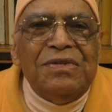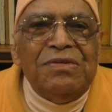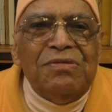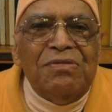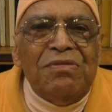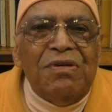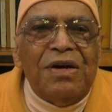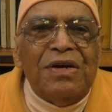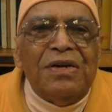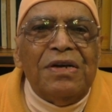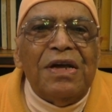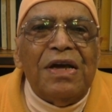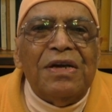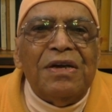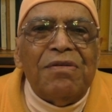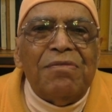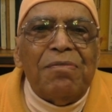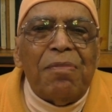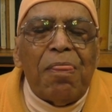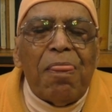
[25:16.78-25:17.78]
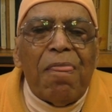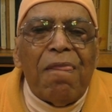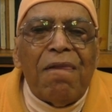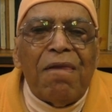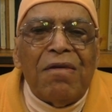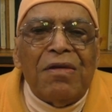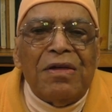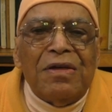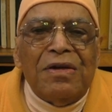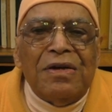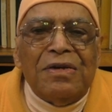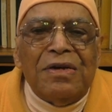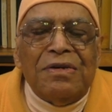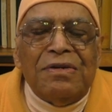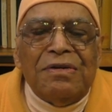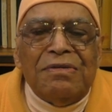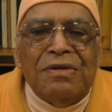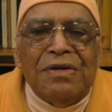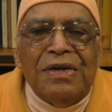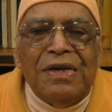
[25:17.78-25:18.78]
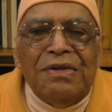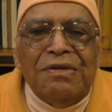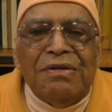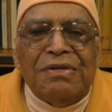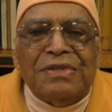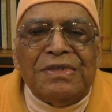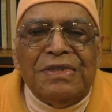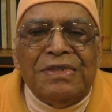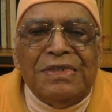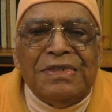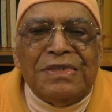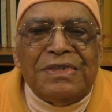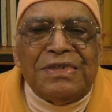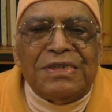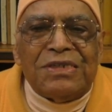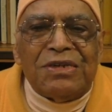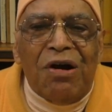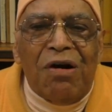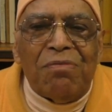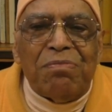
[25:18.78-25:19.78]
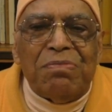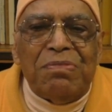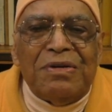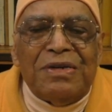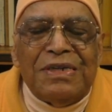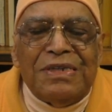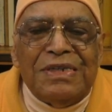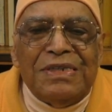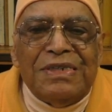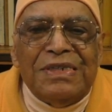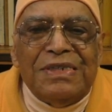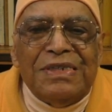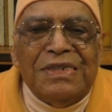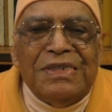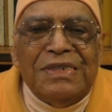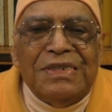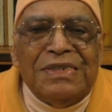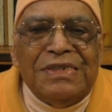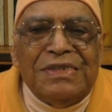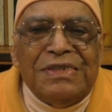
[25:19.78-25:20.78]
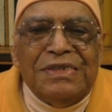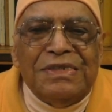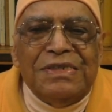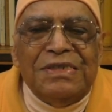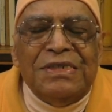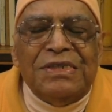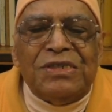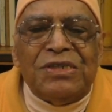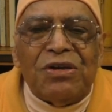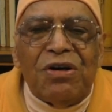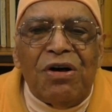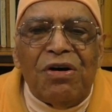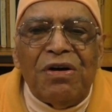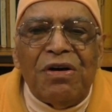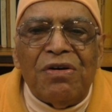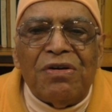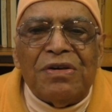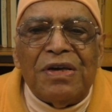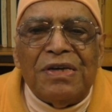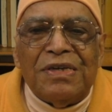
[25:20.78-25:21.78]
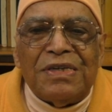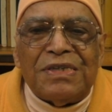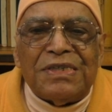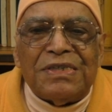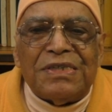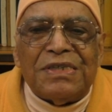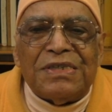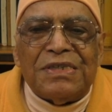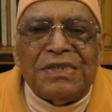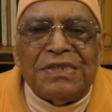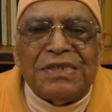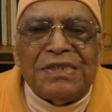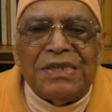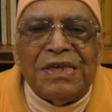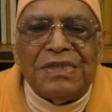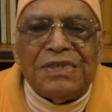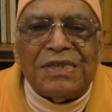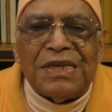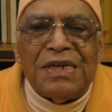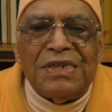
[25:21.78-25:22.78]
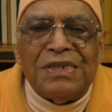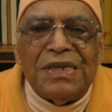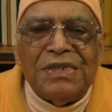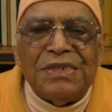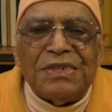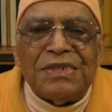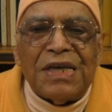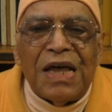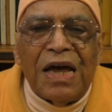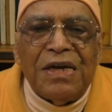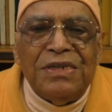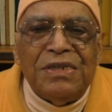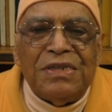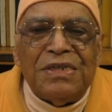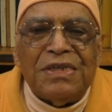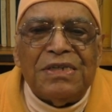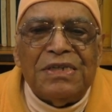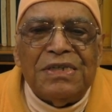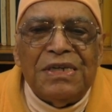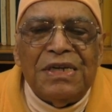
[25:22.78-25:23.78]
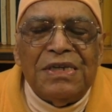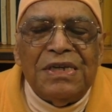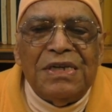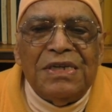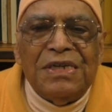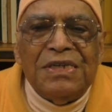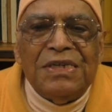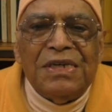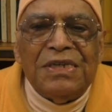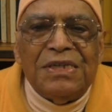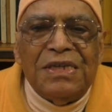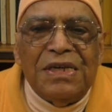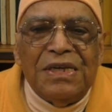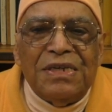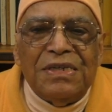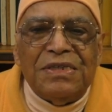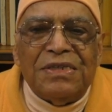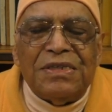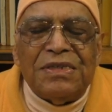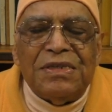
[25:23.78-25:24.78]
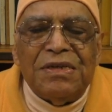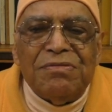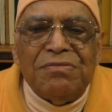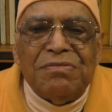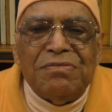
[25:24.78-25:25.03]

One day, while he was in his shop, he saw a certain sight, that is,